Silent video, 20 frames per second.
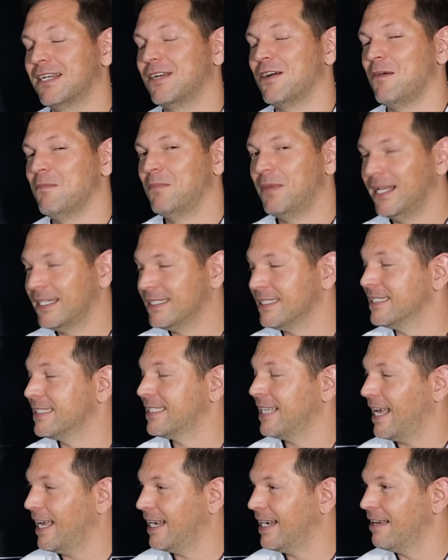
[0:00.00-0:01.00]
that complexes
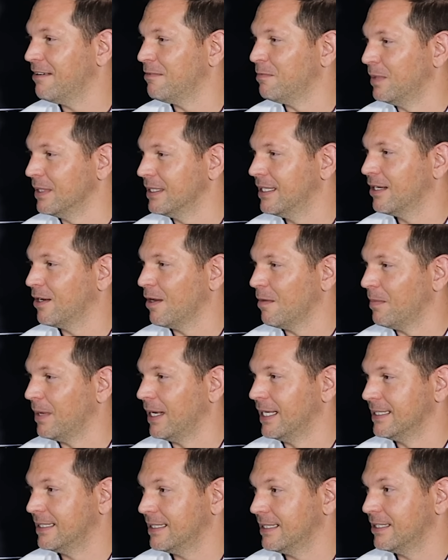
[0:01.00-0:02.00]
can have building
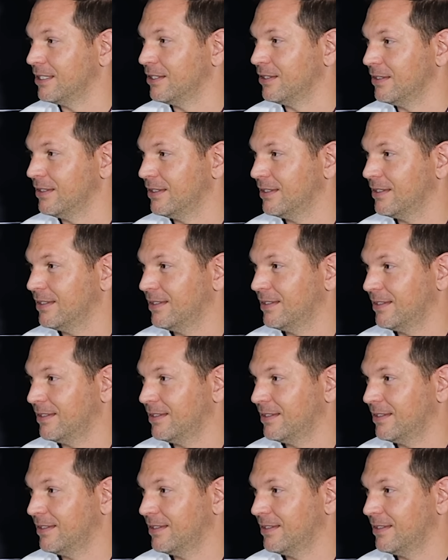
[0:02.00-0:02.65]
compliance issues.